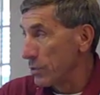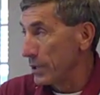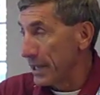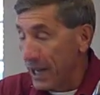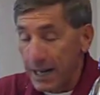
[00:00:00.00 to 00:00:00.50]

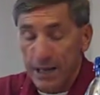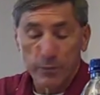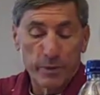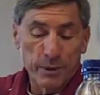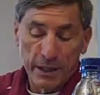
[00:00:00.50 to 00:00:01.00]
early
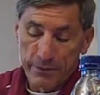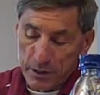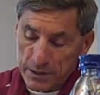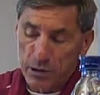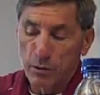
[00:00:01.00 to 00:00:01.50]
on we played
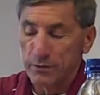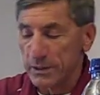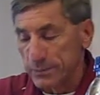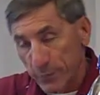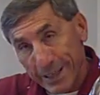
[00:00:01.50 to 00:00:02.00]

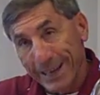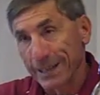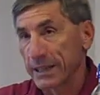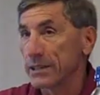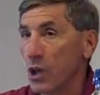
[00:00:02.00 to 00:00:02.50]
Villanova and we
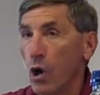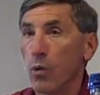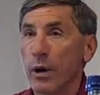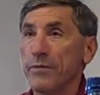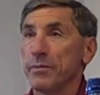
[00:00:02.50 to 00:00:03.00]
kind of
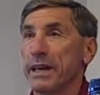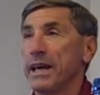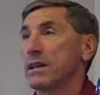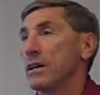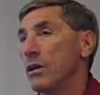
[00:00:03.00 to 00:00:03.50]
know right from the
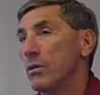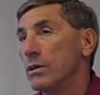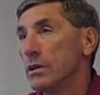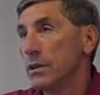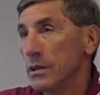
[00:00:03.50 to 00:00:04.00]
get-go,
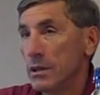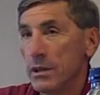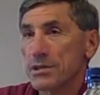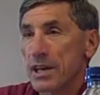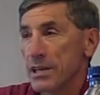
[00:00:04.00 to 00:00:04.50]
in
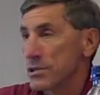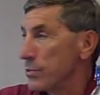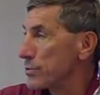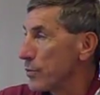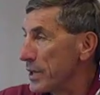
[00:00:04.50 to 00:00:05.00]
this case
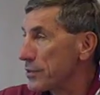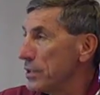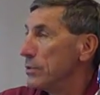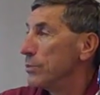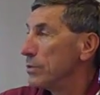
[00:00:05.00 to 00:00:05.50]
it was week
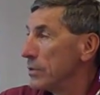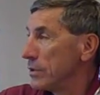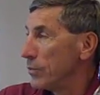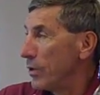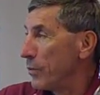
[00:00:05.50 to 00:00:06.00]
2,
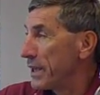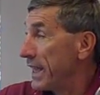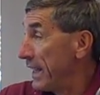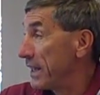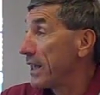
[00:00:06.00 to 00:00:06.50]
what we
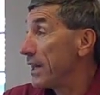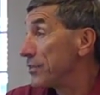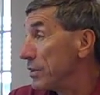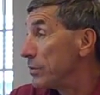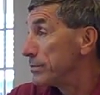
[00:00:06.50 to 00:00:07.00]
can and can't
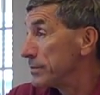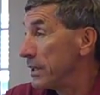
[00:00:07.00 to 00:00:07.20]
do.